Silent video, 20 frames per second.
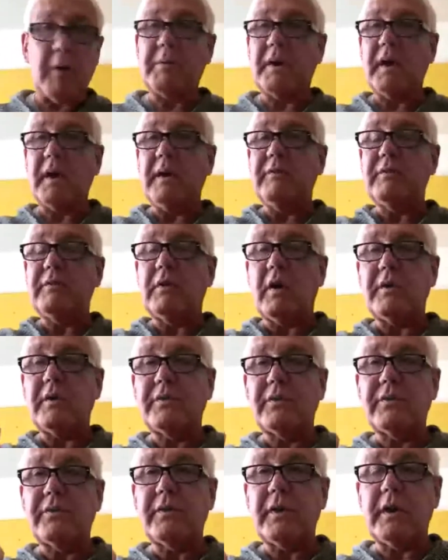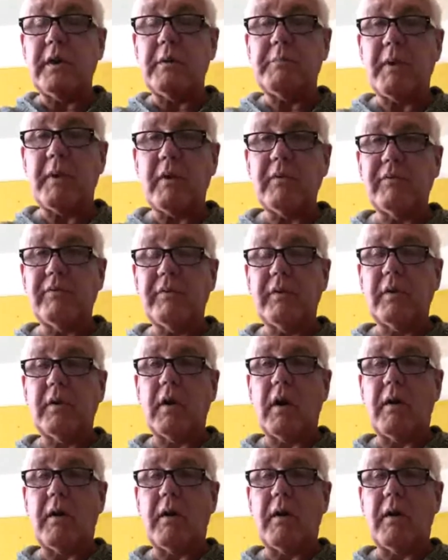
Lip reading: I believe. Nice to see you both.